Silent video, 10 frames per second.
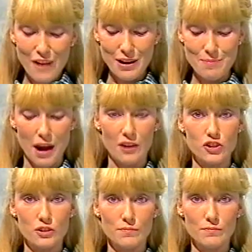very
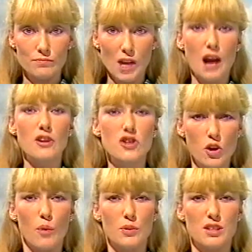much. I
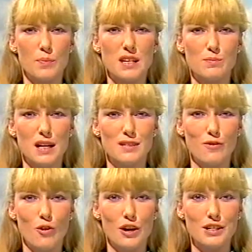knew it was the best place
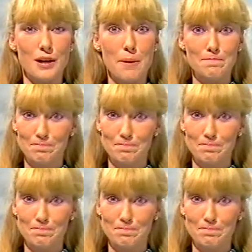for it.